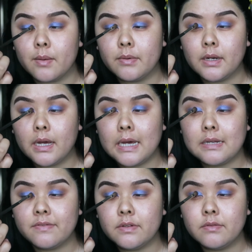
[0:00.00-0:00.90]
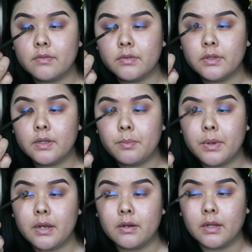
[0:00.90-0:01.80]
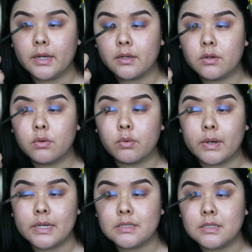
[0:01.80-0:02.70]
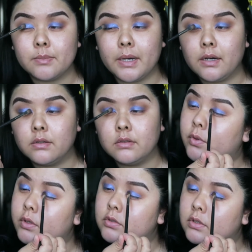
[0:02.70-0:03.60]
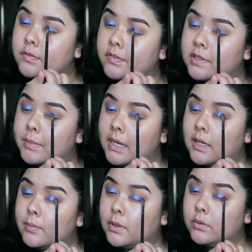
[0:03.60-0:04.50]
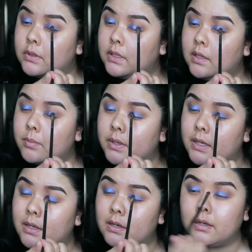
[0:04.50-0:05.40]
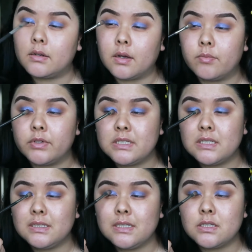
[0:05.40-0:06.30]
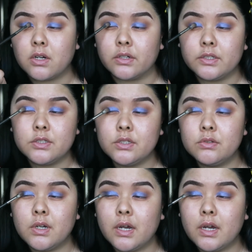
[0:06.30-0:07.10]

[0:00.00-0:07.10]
I mean, I haven't really been like crazy about cruelty-free makeup only, but I'm recently starting to